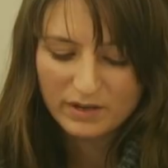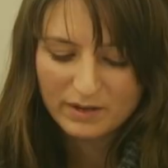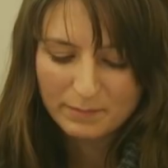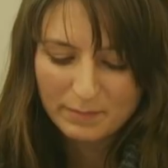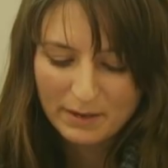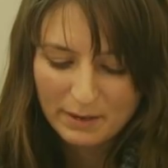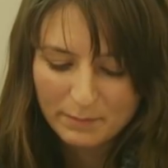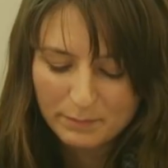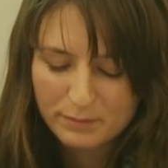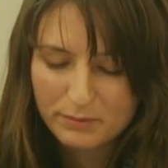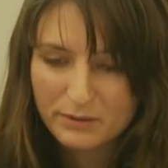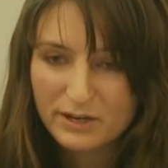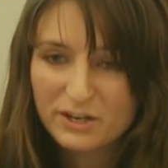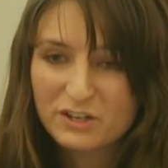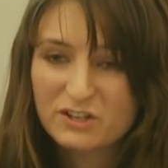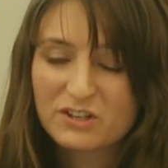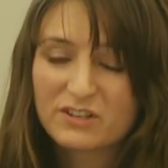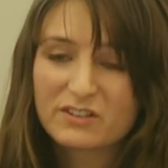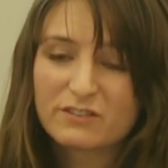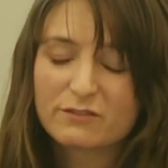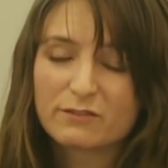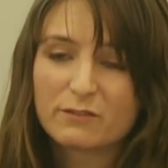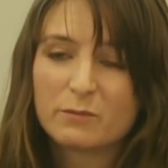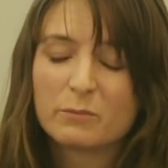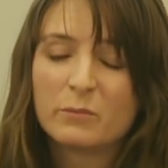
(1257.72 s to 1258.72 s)
what about
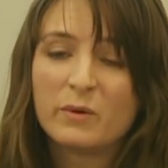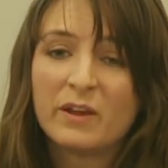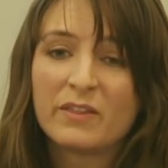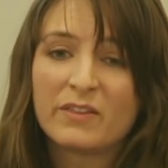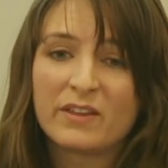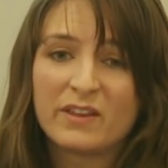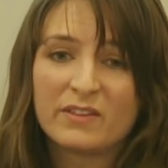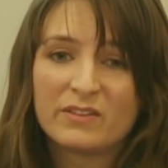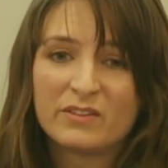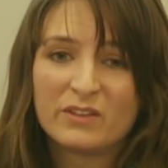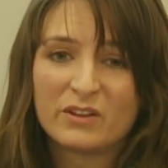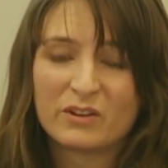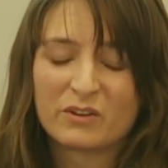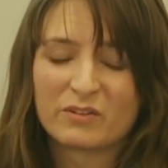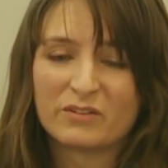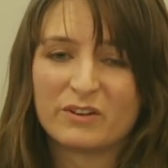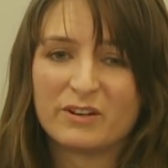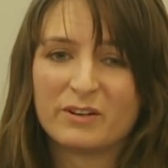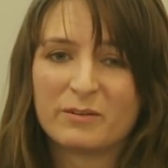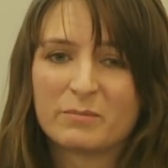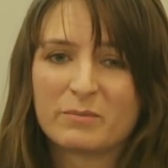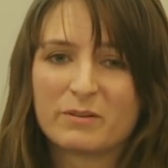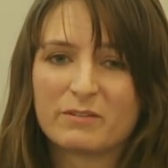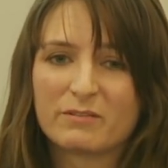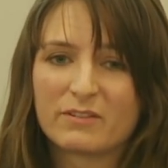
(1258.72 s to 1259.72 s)
pressures from within the
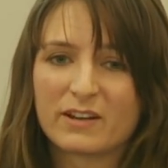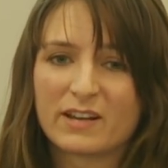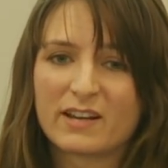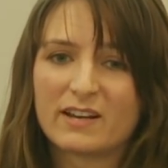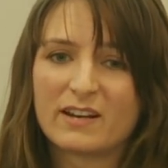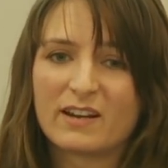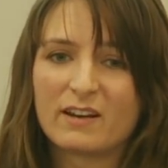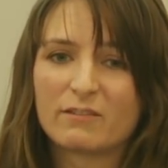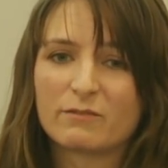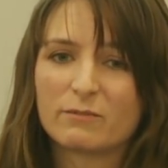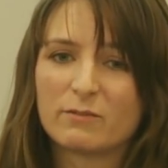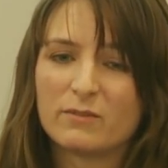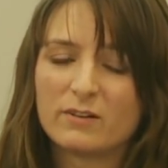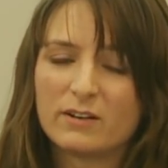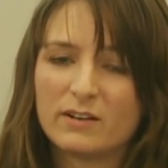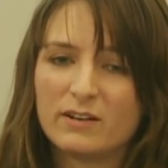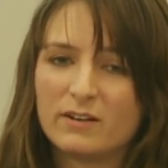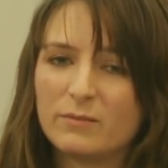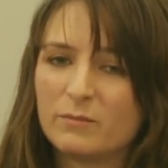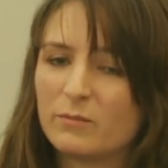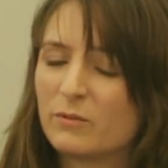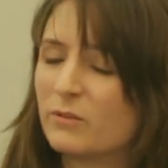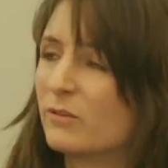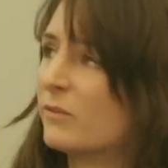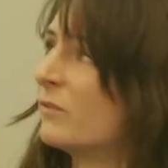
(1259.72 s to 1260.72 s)
group? If I could have
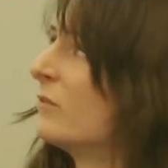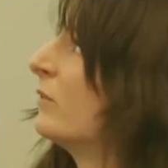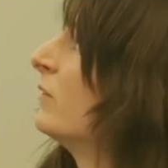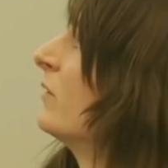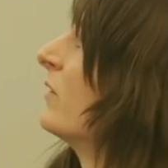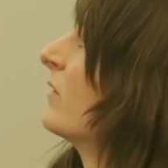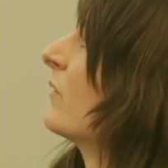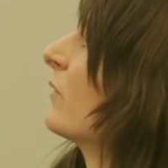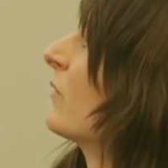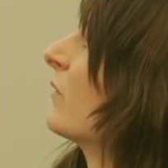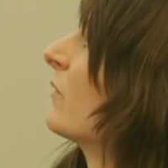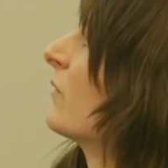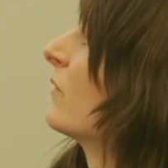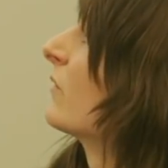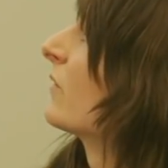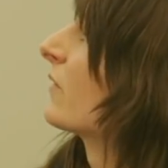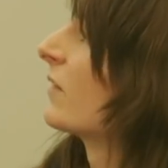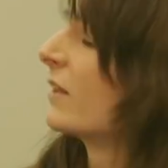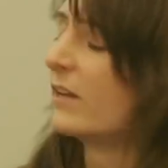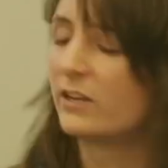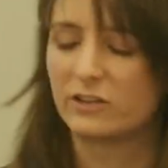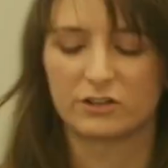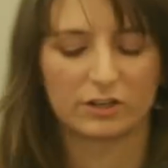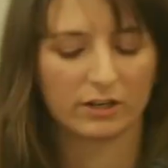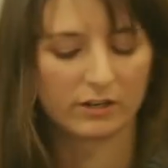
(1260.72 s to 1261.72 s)
one more
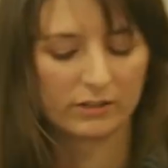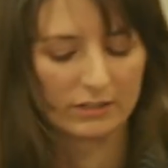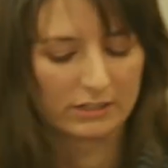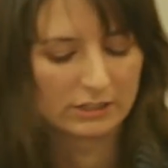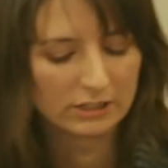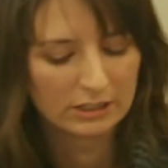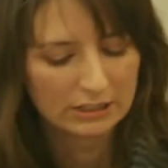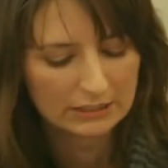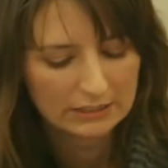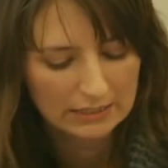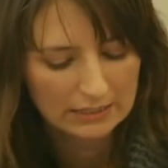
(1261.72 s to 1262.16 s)
slide change.